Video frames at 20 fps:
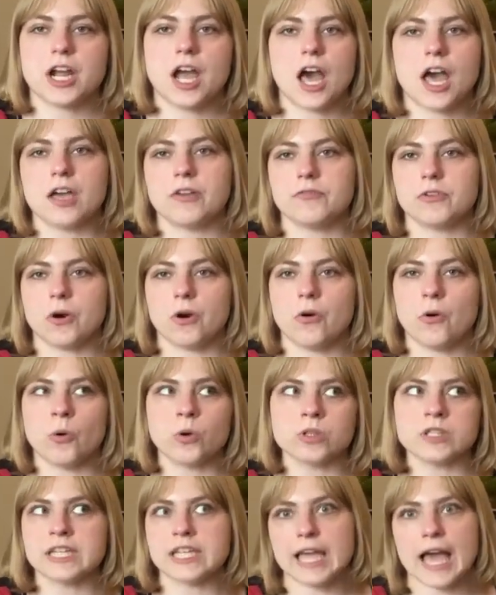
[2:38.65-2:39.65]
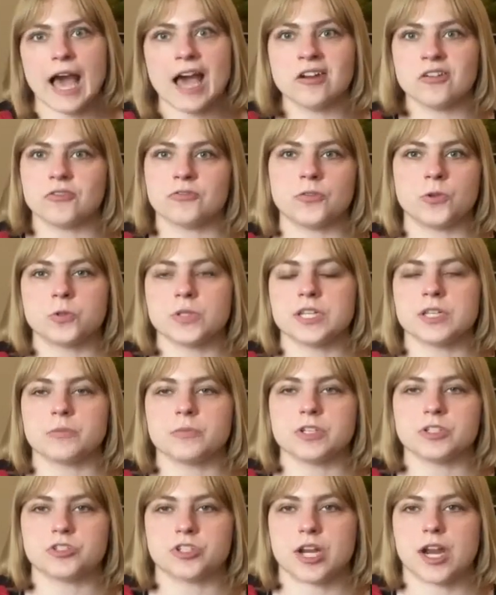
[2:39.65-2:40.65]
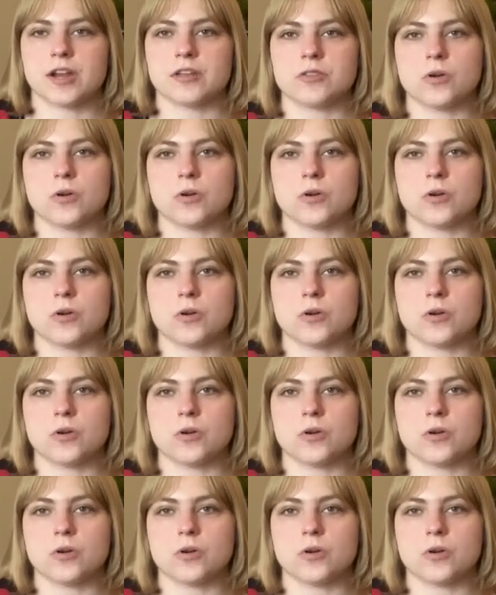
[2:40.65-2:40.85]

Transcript: I've only had a folding wheelchair